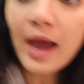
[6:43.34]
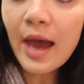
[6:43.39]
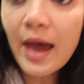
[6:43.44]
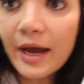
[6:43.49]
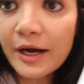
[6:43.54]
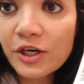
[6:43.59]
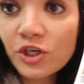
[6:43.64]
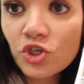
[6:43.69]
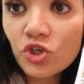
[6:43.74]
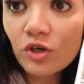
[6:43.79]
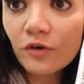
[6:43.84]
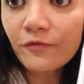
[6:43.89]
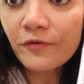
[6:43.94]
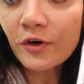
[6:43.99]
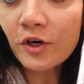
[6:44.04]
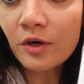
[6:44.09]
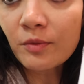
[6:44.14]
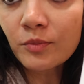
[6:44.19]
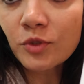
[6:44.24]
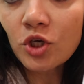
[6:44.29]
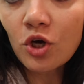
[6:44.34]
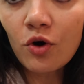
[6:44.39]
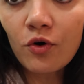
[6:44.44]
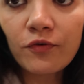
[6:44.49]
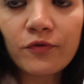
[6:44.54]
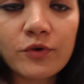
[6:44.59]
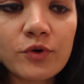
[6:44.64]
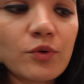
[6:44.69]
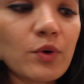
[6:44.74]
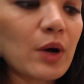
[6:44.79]
extra firm
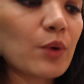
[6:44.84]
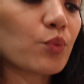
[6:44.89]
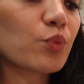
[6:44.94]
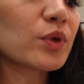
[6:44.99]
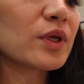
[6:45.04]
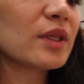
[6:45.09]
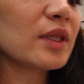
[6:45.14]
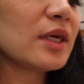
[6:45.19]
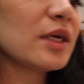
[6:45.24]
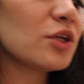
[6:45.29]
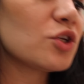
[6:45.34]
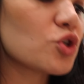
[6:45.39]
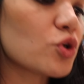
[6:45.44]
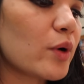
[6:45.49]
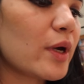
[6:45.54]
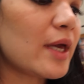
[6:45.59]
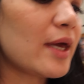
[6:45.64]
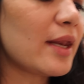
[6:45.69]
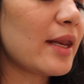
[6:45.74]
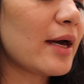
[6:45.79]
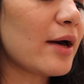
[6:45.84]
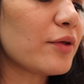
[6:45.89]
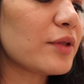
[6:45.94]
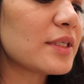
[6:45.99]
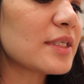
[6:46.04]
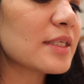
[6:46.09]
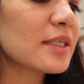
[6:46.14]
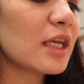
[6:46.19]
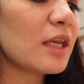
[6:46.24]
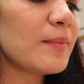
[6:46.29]
tofu. I really enjoy it. Now
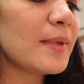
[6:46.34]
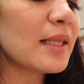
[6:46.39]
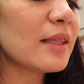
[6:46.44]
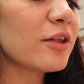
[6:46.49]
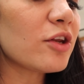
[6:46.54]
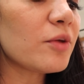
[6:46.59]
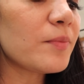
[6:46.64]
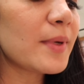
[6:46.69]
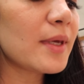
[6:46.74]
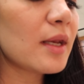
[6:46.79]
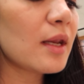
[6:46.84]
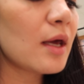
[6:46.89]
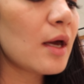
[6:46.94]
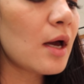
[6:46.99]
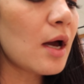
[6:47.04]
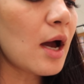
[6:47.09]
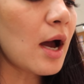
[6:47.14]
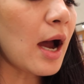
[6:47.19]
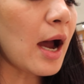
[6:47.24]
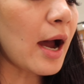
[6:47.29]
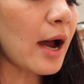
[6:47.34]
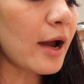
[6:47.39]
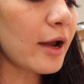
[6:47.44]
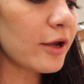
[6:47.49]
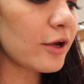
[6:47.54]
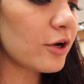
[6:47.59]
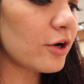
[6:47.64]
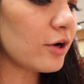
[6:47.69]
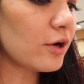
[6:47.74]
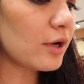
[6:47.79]
this is gonna be a little bit
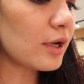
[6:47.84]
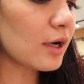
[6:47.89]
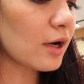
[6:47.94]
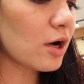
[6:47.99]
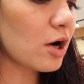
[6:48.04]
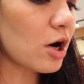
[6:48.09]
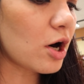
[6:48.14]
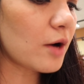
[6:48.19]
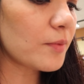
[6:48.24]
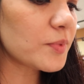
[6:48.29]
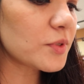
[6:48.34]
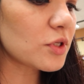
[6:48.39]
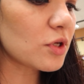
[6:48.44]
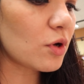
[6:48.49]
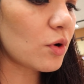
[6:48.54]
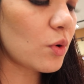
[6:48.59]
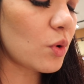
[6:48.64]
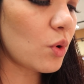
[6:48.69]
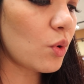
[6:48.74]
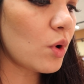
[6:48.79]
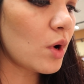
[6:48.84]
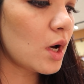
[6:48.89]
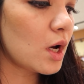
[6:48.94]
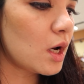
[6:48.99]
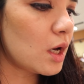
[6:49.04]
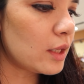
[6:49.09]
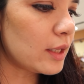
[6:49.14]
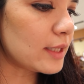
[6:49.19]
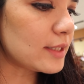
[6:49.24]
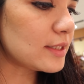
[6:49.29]
higher in carbs, so
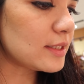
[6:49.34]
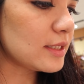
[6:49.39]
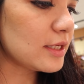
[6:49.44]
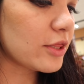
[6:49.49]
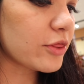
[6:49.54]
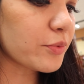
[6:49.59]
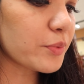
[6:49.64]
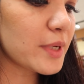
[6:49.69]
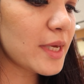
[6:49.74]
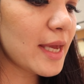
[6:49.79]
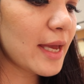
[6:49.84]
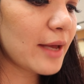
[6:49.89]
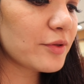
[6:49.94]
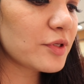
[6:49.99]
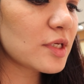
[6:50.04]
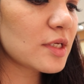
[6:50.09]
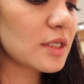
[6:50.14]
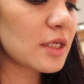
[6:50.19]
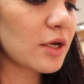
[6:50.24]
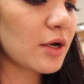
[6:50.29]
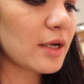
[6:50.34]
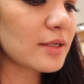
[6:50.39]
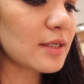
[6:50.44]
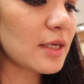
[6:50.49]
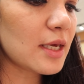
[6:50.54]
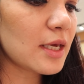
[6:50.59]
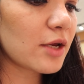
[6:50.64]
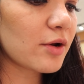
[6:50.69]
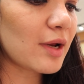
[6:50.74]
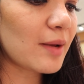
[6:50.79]
let's see, three ounces here has
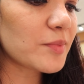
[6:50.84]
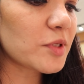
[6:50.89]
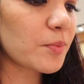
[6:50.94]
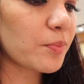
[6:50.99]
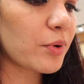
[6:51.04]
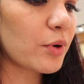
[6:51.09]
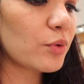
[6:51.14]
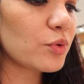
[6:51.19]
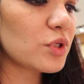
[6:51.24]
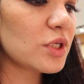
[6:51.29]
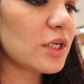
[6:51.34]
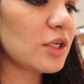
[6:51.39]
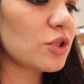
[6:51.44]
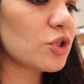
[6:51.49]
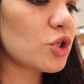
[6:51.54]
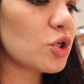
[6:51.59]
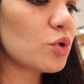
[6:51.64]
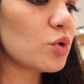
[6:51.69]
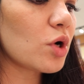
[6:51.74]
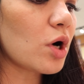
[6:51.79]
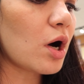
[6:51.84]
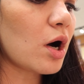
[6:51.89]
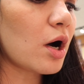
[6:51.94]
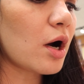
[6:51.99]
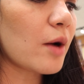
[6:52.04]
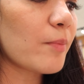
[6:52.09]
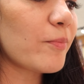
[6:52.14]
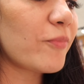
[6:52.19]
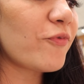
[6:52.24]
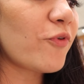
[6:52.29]
eight grams of protein, two
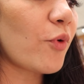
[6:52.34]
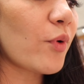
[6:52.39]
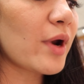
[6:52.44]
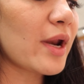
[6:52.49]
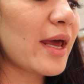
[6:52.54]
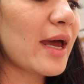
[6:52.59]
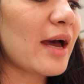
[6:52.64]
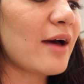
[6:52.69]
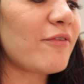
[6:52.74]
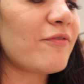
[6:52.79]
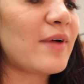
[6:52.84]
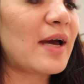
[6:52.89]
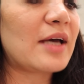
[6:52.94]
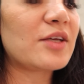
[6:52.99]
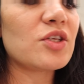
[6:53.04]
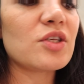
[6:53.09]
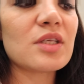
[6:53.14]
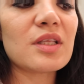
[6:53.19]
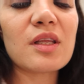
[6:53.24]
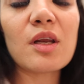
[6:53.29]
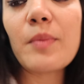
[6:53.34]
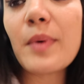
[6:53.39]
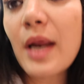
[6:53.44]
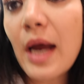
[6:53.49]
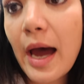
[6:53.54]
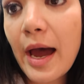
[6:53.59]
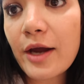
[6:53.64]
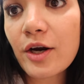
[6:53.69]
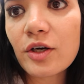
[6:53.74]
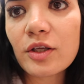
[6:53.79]
carb, four and a half fat, so it's a little bit
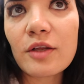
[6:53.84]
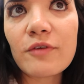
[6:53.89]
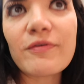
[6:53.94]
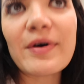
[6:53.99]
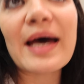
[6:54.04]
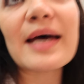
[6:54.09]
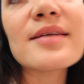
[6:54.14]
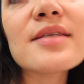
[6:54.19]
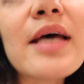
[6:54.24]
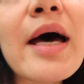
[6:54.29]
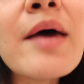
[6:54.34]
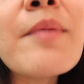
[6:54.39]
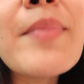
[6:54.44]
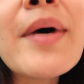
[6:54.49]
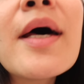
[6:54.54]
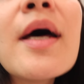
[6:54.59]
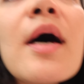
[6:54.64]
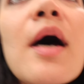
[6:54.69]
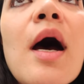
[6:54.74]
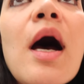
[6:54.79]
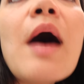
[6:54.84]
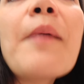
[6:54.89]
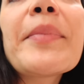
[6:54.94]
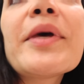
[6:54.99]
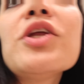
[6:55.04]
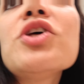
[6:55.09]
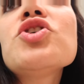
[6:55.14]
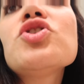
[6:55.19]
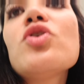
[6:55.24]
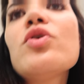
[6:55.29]
higher on the fat side, but I'm
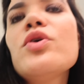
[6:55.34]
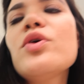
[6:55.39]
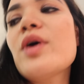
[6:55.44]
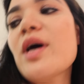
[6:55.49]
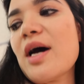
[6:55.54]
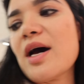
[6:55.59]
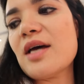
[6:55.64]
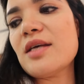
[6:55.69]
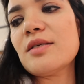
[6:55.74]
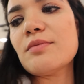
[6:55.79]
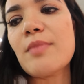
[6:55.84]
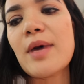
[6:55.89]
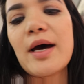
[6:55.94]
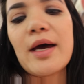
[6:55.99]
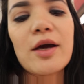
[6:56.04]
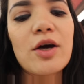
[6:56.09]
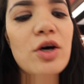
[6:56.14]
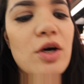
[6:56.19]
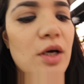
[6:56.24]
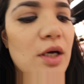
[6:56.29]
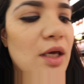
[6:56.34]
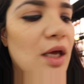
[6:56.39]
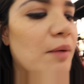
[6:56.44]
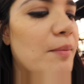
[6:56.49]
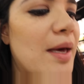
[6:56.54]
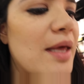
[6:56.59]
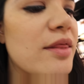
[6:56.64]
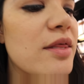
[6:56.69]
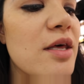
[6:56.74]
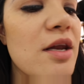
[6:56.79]
gonna show you guys my cooking
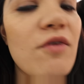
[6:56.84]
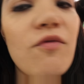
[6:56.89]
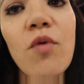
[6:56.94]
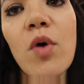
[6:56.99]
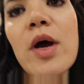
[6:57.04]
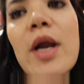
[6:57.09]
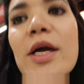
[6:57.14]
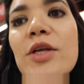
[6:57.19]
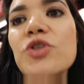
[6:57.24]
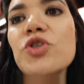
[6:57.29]
method of what I